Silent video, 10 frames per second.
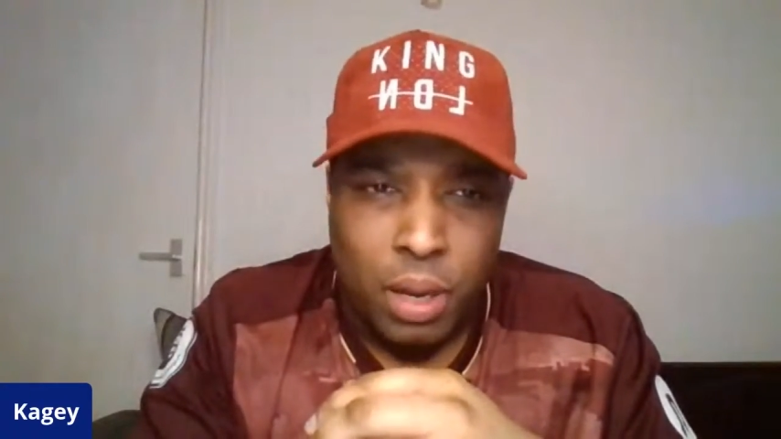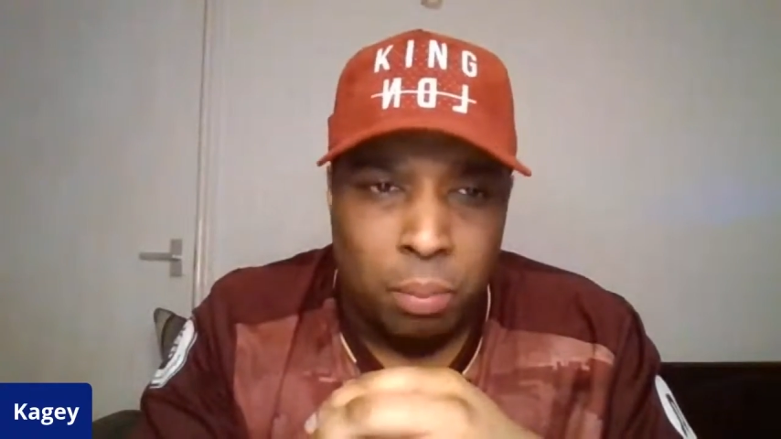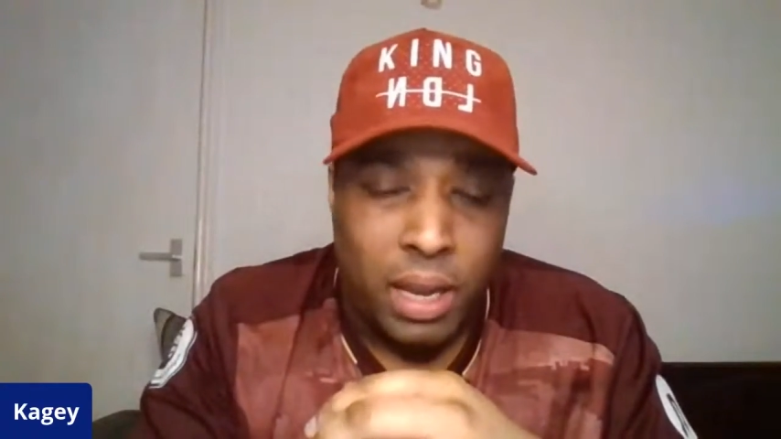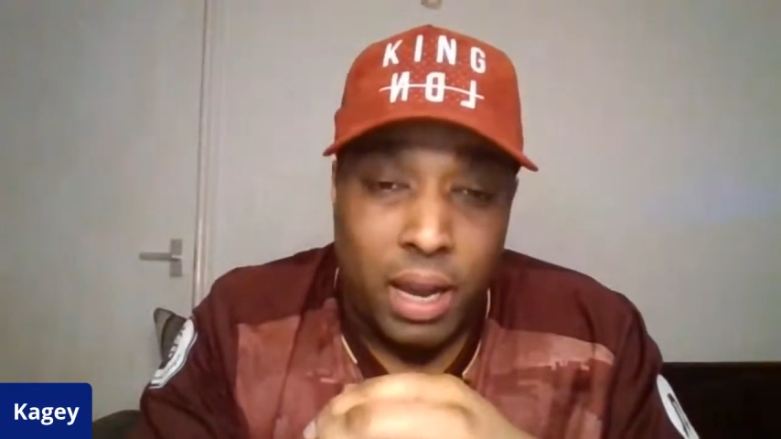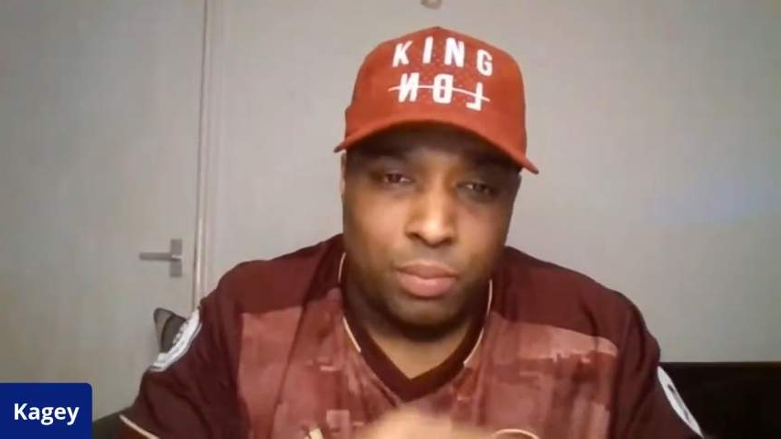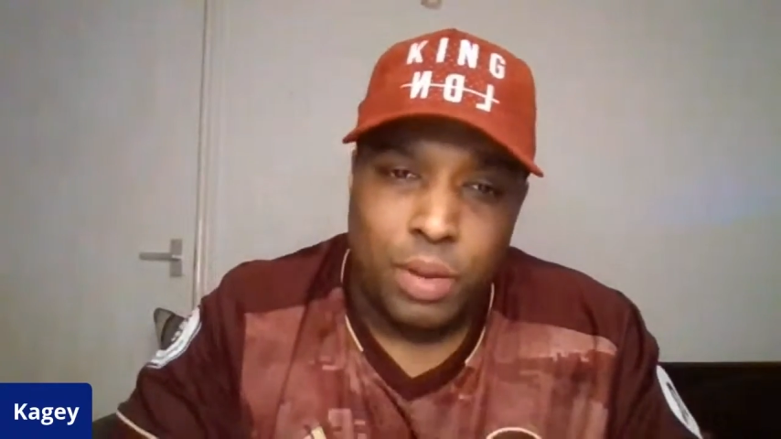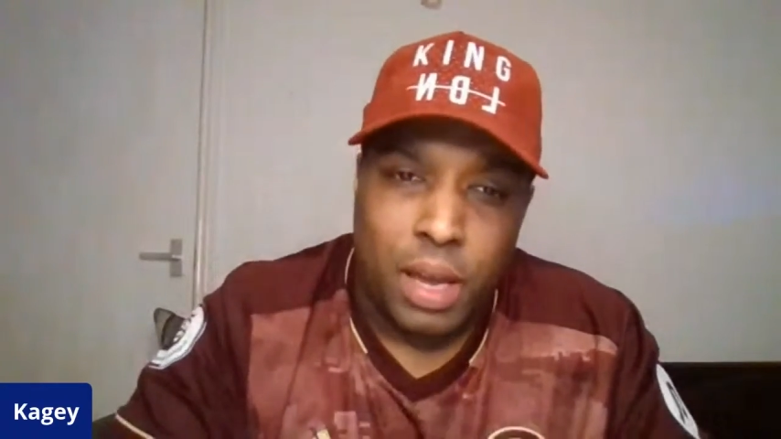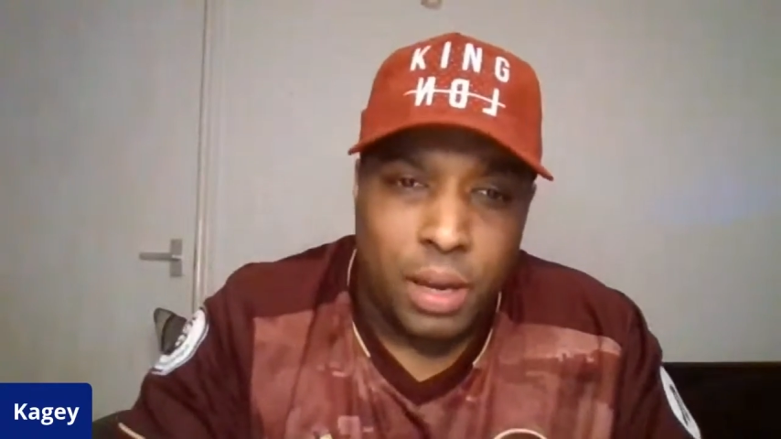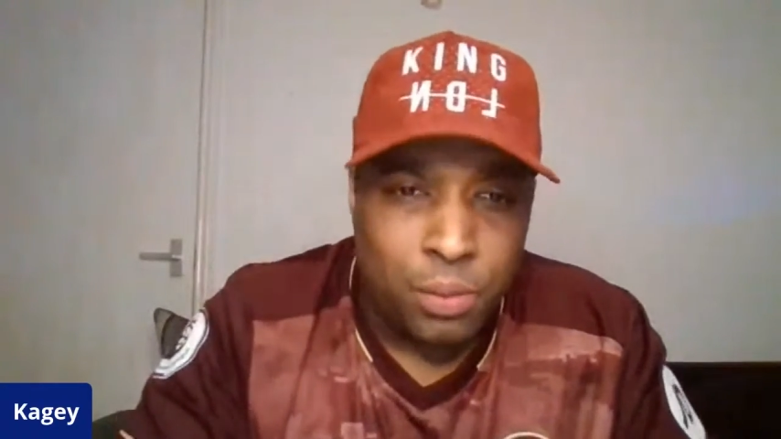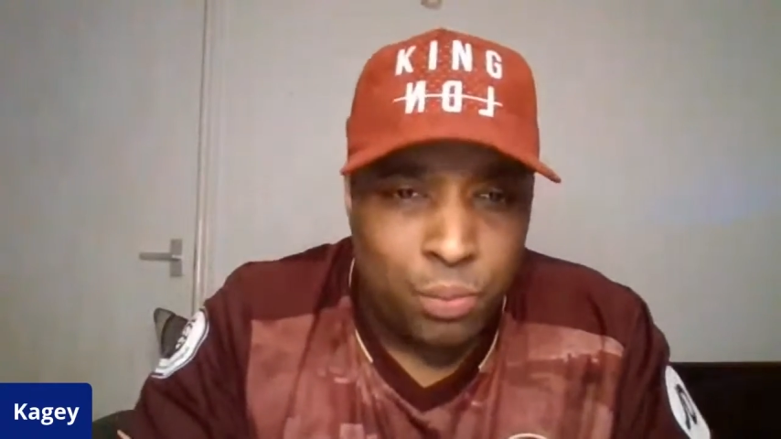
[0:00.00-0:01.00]
And
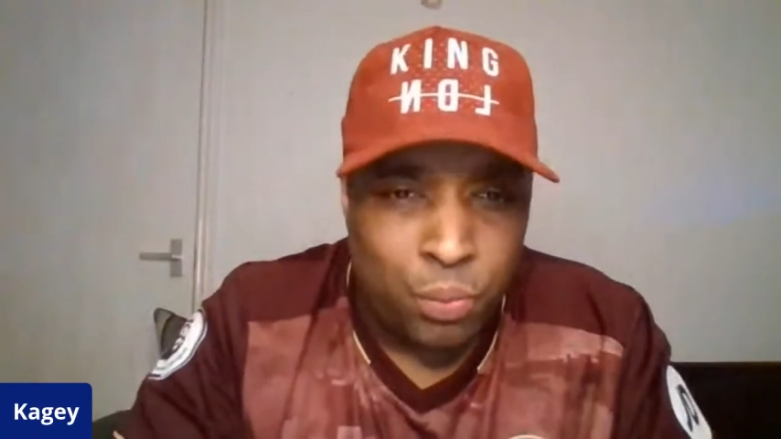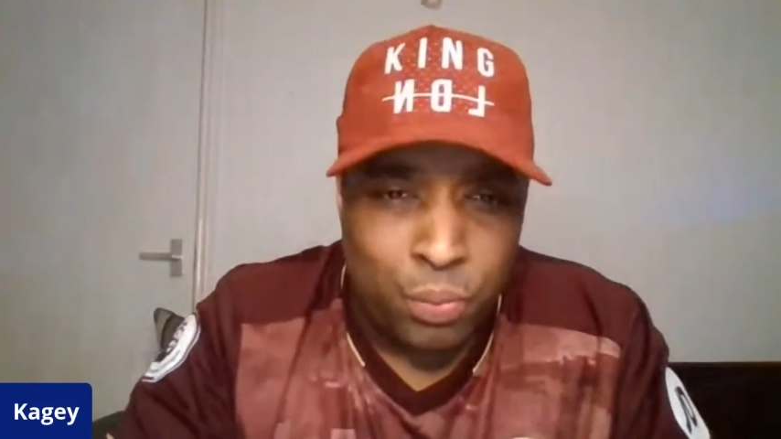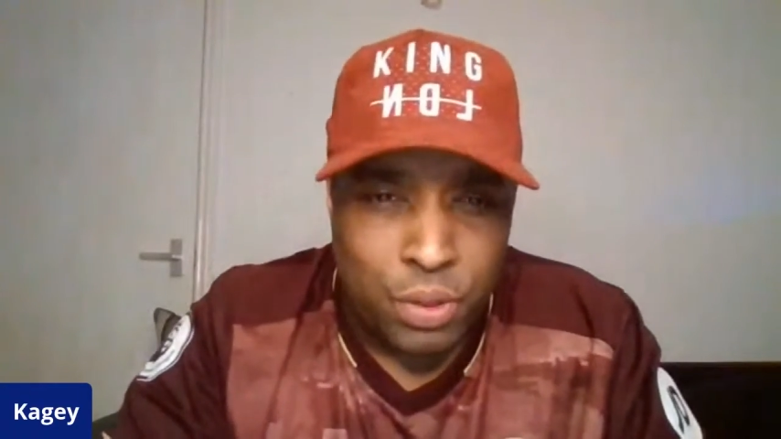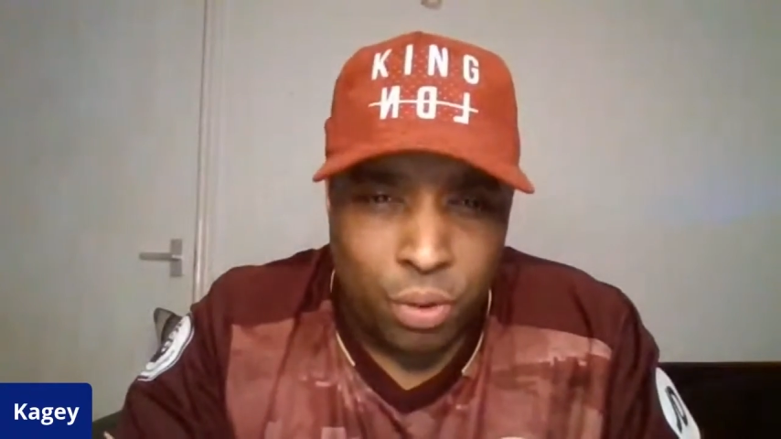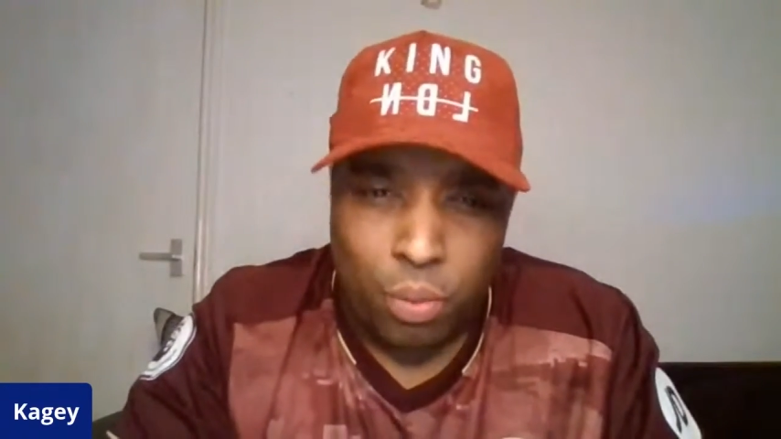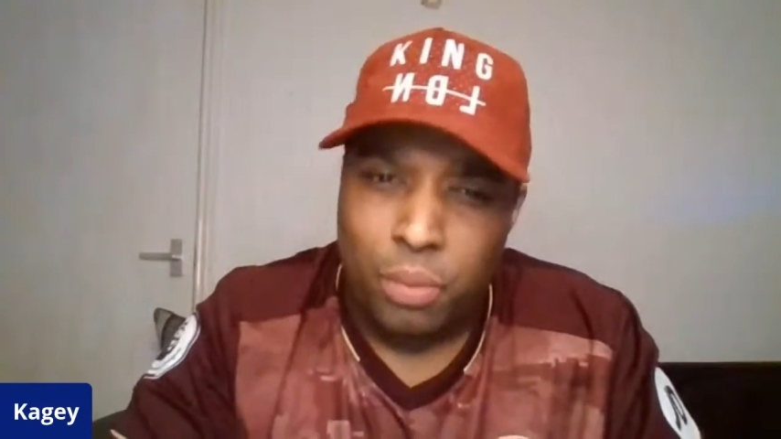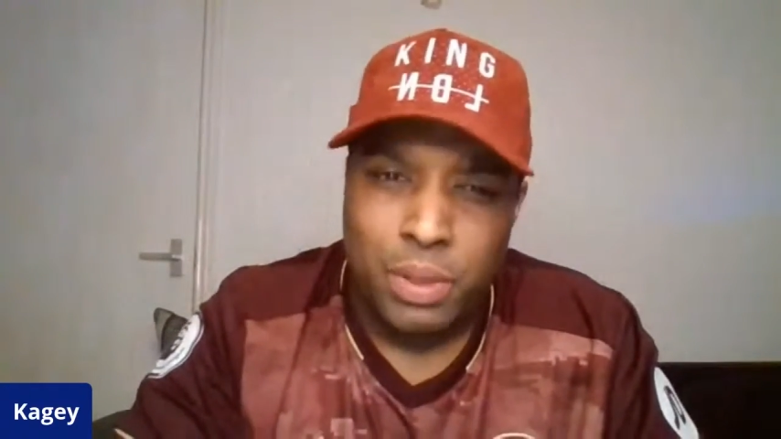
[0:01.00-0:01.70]
you know what? We did it.